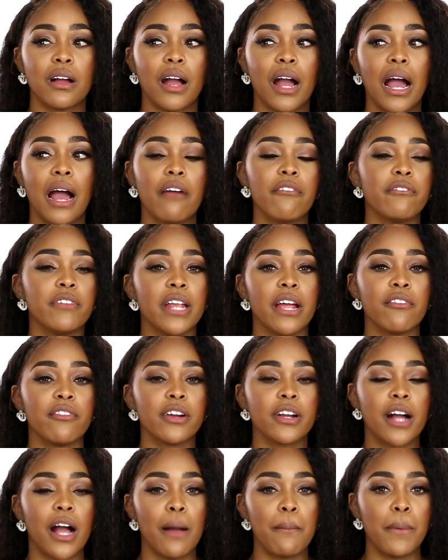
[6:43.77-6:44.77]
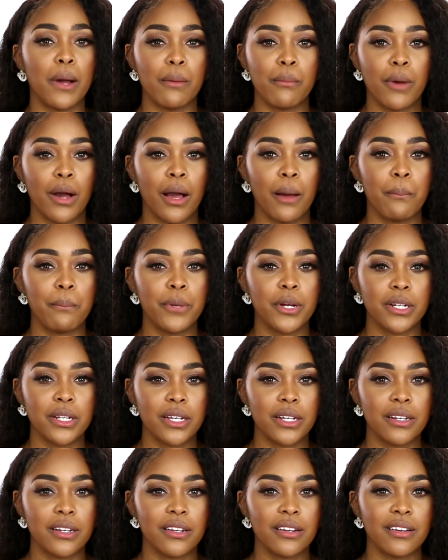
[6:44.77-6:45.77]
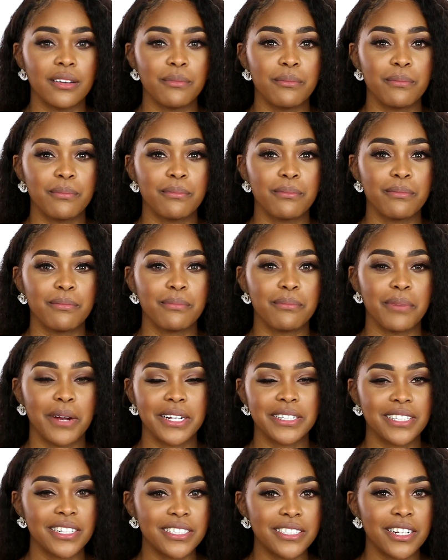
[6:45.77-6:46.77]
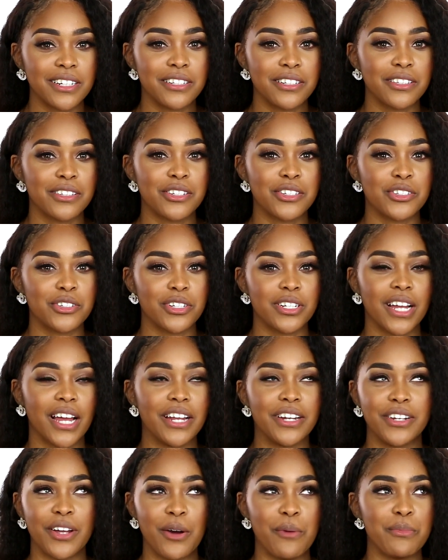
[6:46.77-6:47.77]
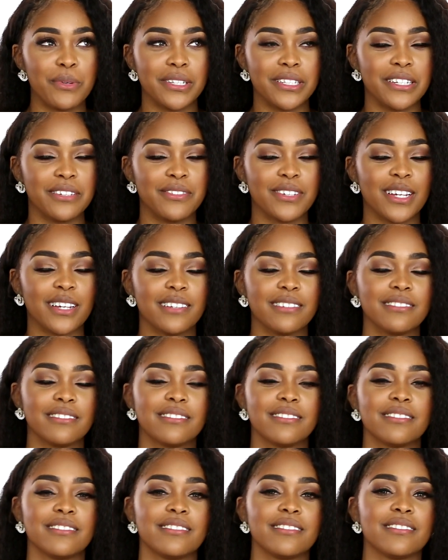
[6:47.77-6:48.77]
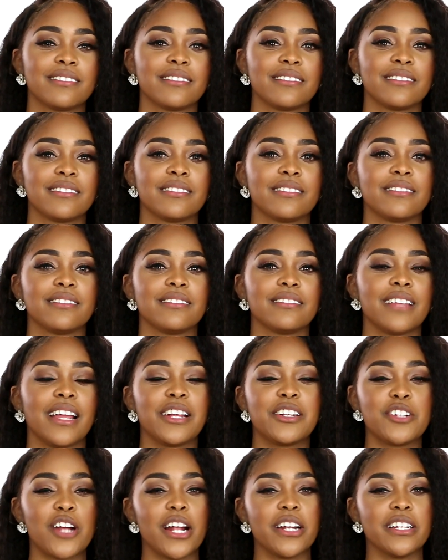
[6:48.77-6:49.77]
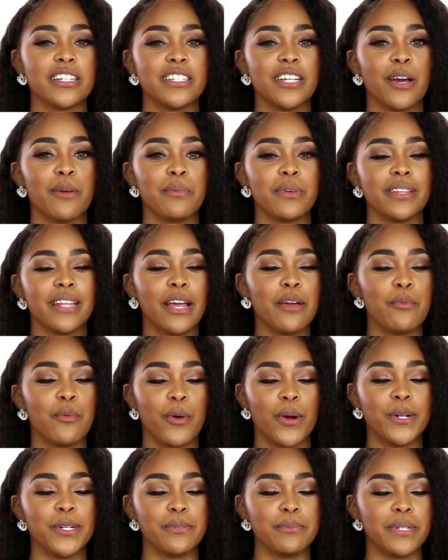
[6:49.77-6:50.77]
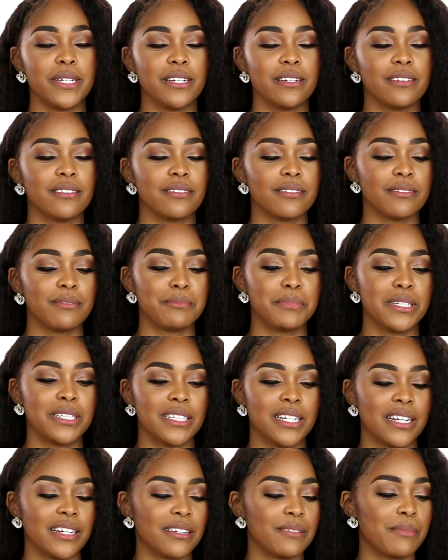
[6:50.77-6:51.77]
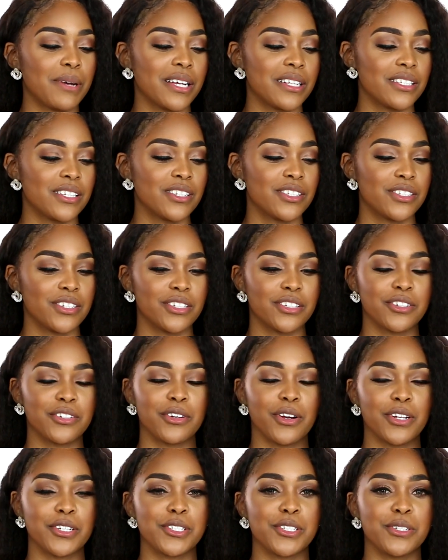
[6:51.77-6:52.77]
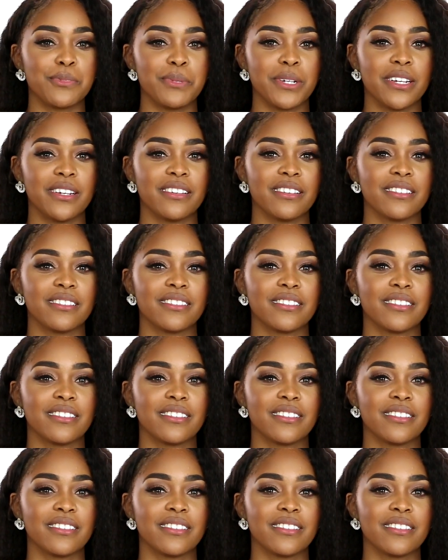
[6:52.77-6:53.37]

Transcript: I've never caught my mom putting presents under the tree. I don't believe it. Mm. They tried to tell me, they warned me, but then my sister crushed me.